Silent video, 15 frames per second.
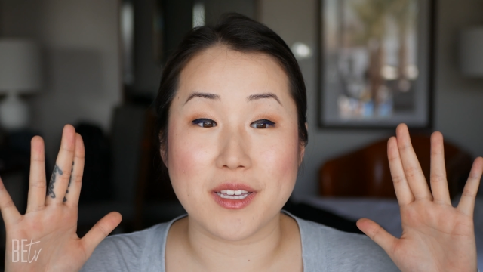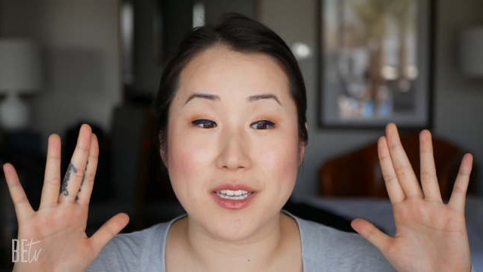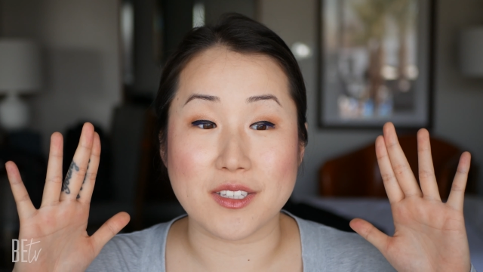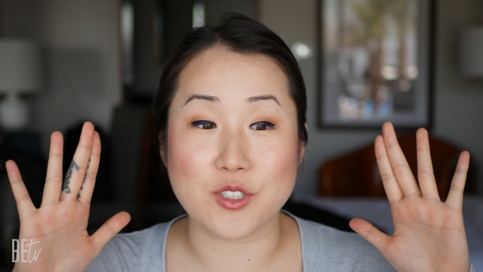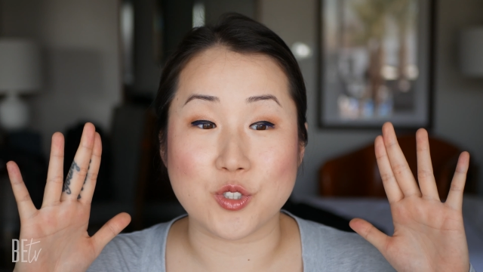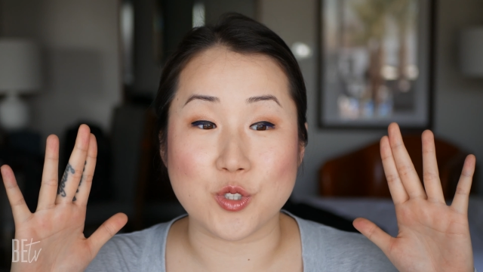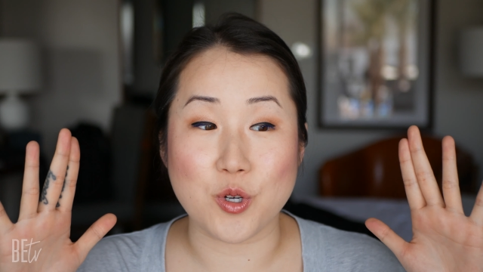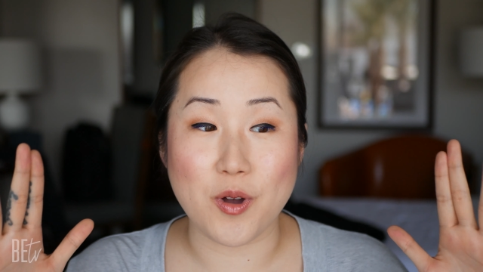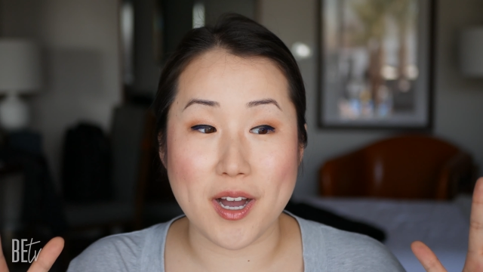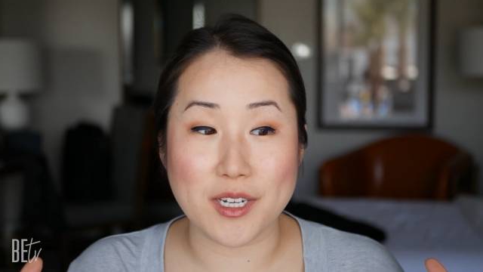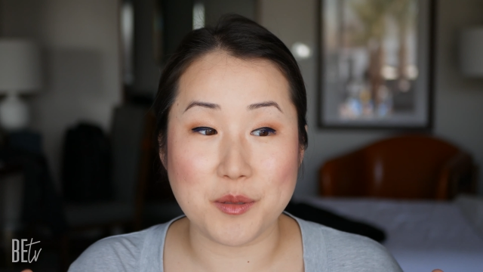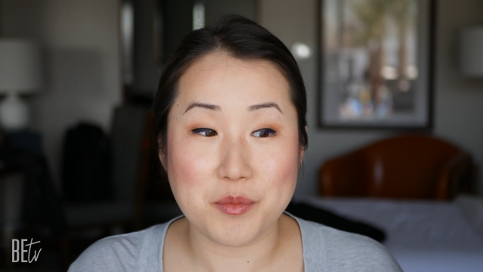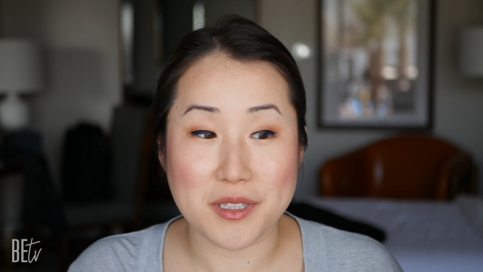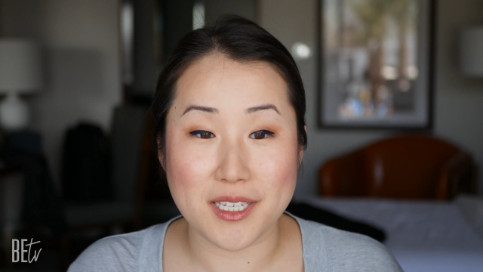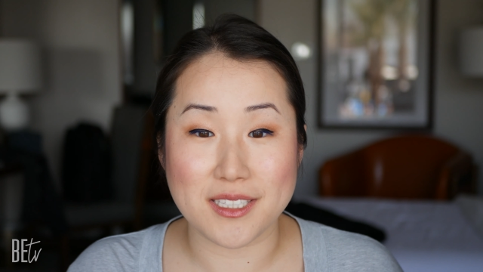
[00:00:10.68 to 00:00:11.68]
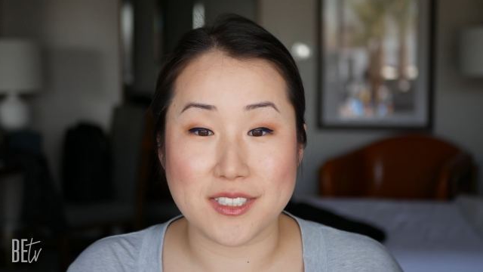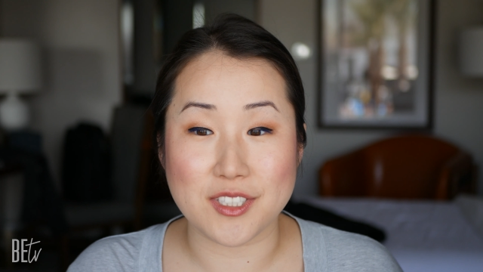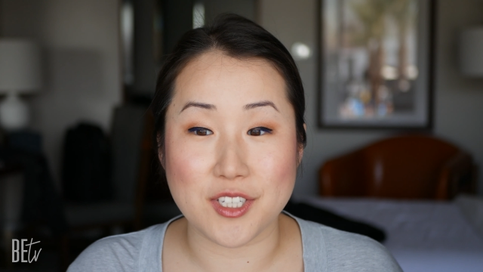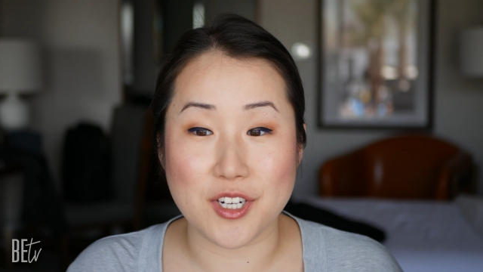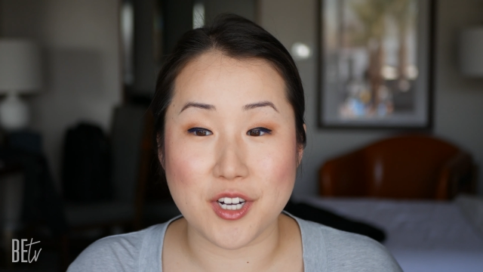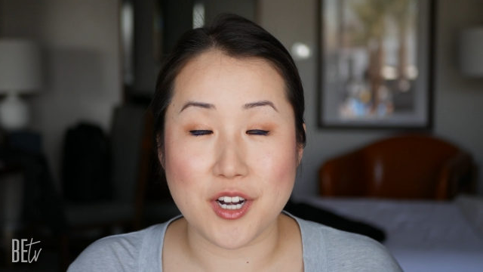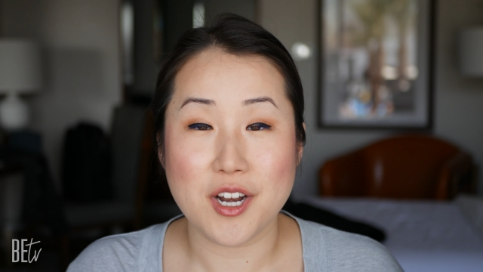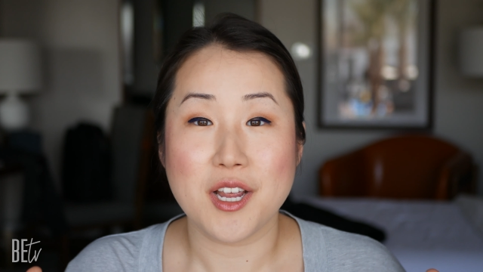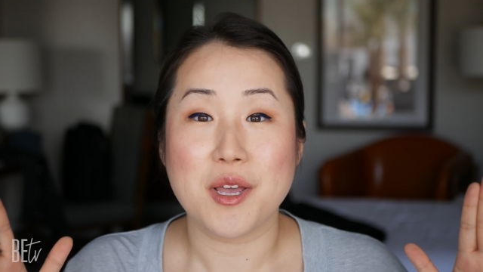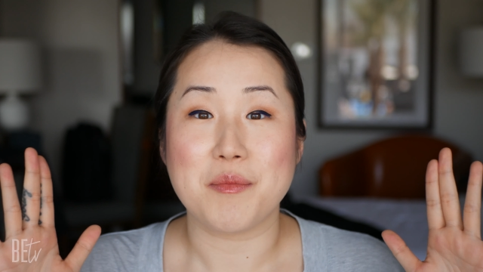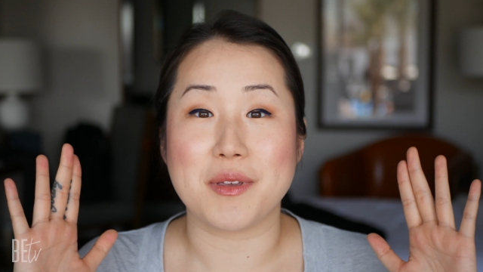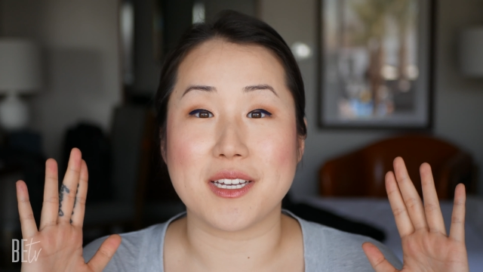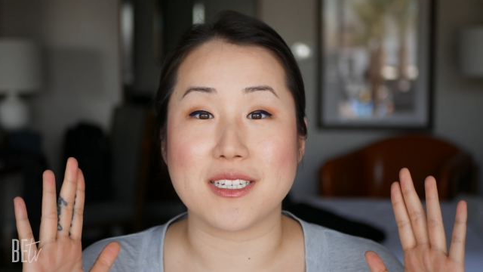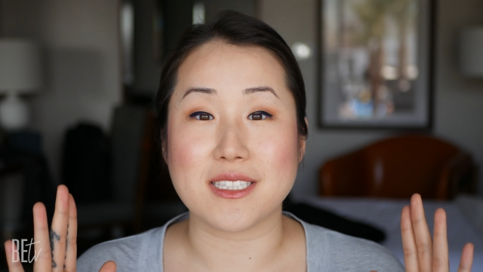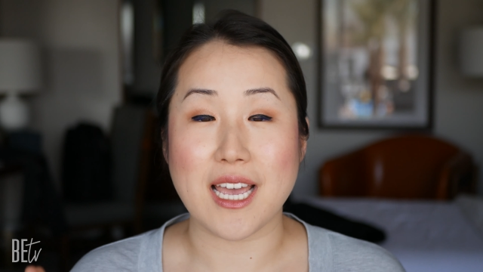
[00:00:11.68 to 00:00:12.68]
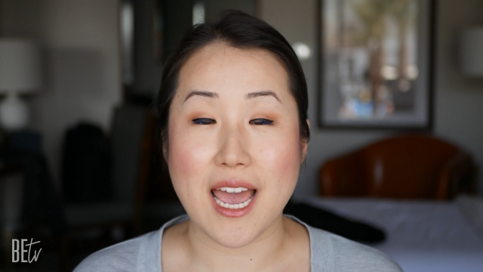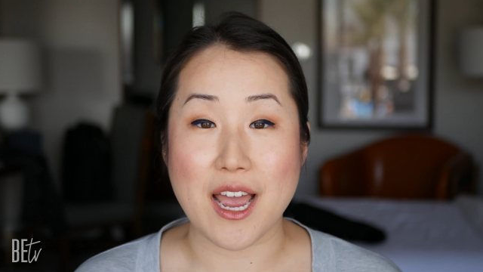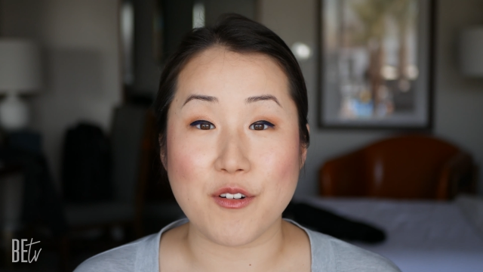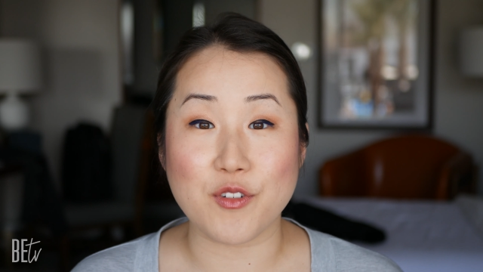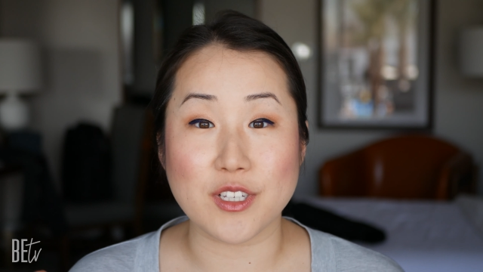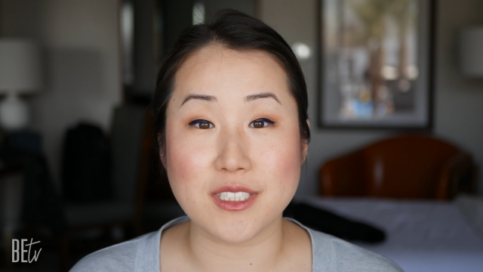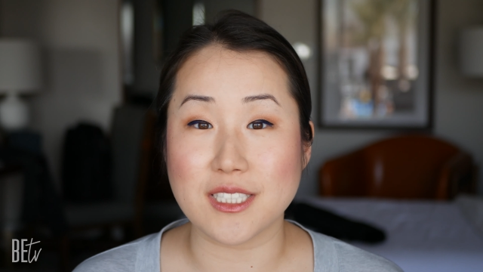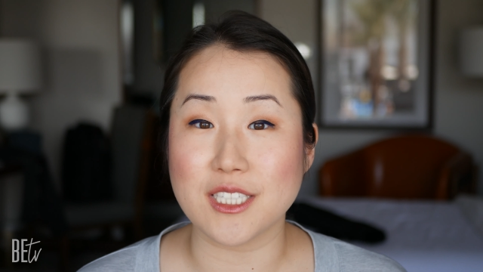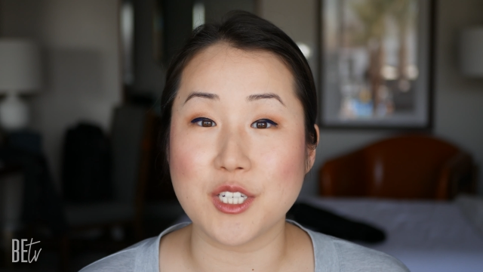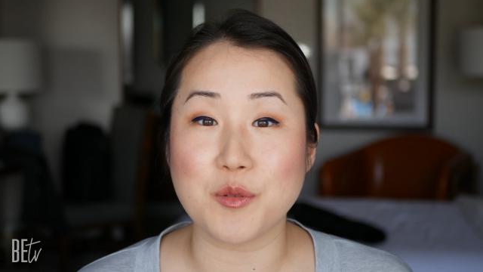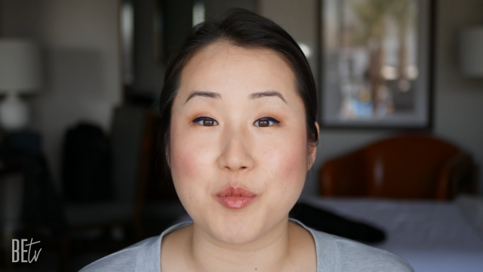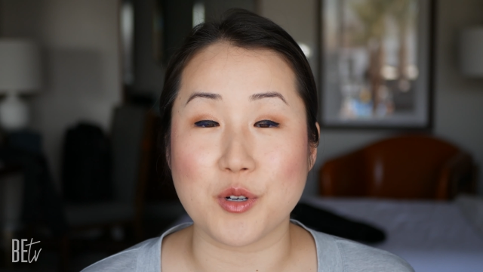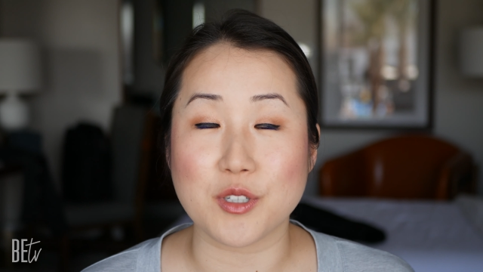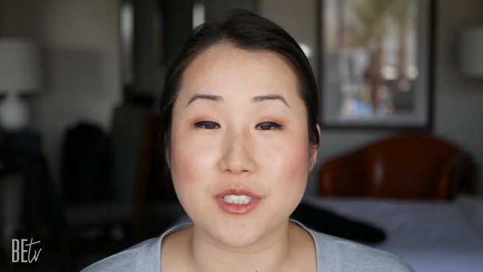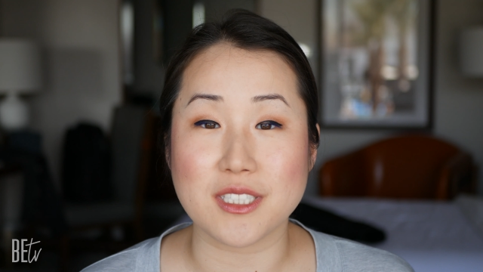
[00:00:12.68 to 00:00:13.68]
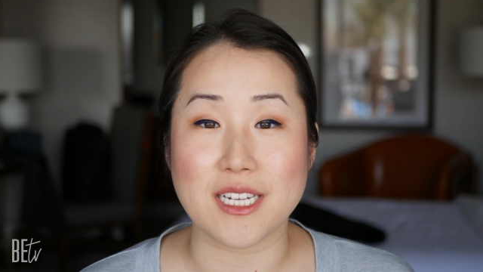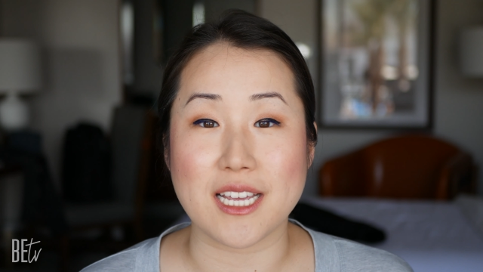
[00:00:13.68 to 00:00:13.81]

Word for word: like so out of place here because every single person,